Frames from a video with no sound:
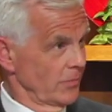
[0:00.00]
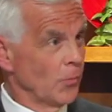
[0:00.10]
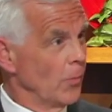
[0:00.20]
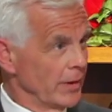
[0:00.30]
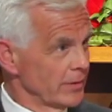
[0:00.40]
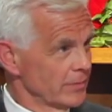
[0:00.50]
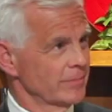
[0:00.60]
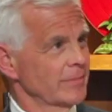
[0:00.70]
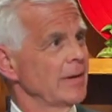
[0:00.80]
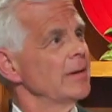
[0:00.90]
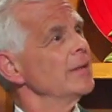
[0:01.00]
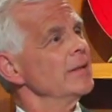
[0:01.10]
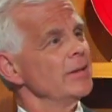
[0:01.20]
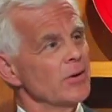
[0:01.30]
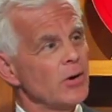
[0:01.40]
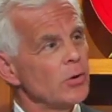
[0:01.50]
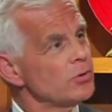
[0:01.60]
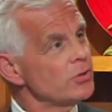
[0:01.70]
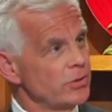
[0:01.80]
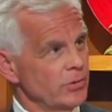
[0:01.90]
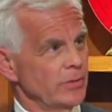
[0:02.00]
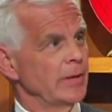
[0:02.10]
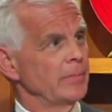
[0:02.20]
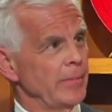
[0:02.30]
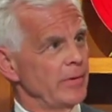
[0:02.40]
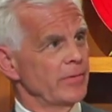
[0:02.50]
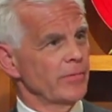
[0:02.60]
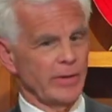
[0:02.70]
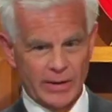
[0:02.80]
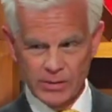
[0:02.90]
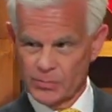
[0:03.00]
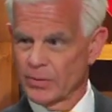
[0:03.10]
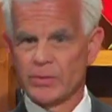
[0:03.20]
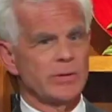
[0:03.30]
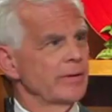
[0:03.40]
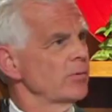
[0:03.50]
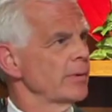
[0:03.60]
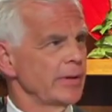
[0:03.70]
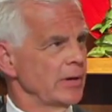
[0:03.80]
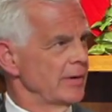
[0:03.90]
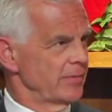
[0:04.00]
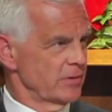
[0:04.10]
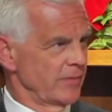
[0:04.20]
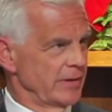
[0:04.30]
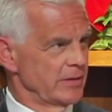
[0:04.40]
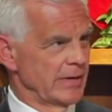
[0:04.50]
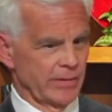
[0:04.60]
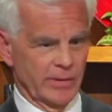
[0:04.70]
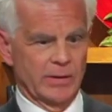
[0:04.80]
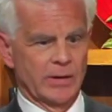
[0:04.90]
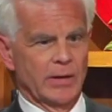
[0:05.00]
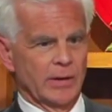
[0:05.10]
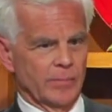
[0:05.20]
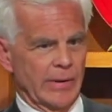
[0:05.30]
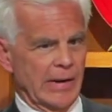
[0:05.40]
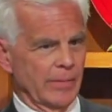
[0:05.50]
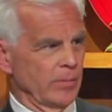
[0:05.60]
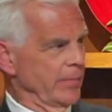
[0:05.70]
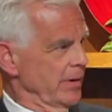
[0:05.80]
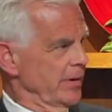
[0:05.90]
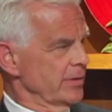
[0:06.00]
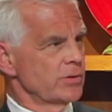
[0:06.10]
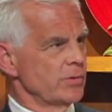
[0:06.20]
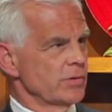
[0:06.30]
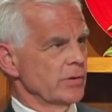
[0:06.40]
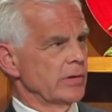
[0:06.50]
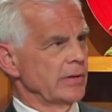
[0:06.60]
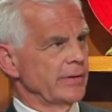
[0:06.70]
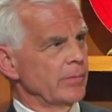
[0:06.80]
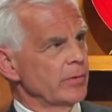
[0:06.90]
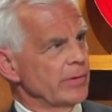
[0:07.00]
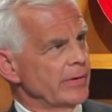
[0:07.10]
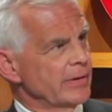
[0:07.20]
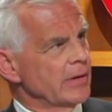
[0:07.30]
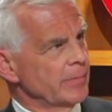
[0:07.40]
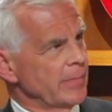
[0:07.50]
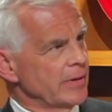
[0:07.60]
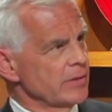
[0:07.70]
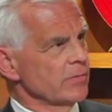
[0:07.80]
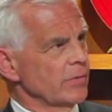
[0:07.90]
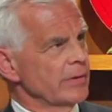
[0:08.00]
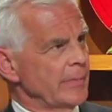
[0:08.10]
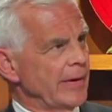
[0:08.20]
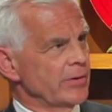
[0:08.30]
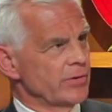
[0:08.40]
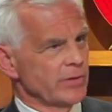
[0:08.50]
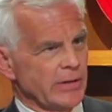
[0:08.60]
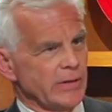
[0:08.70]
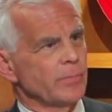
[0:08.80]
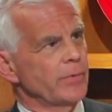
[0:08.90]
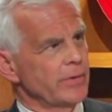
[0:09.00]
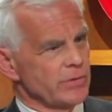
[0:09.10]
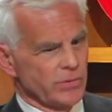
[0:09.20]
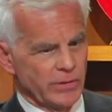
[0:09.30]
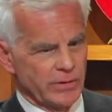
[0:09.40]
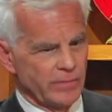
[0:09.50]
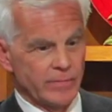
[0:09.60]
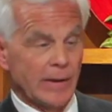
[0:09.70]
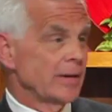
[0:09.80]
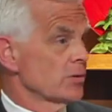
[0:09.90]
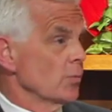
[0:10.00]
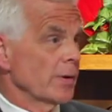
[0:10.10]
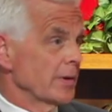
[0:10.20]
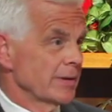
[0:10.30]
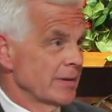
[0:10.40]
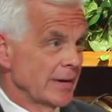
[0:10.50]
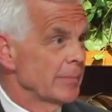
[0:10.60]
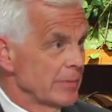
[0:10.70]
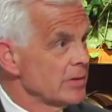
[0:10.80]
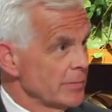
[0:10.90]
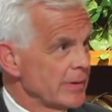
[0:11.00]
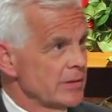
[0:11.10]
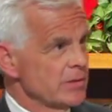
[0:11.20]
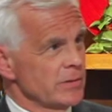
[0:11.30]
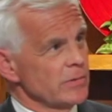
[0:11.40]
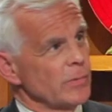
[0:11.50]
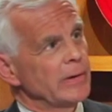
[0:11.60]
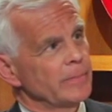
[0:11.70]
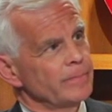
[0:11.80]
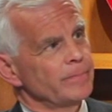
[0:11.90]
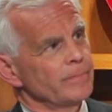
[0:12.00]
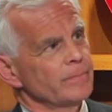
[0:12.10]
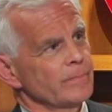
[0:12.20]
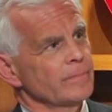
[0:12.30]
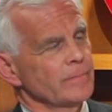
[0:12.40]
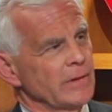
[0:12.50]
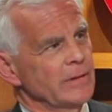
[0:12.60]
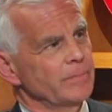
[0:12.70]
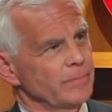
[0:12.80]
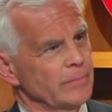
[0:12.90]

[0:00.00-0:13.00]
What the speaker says: 1, and then you coach 2, and then maybe 3, because pretty soon everybody in the office finds out that Bob and Mary and Susan are all doubled their income because of what the manager did, and pretty soon you, I guess, 1 at a time in some cases as well." Okay.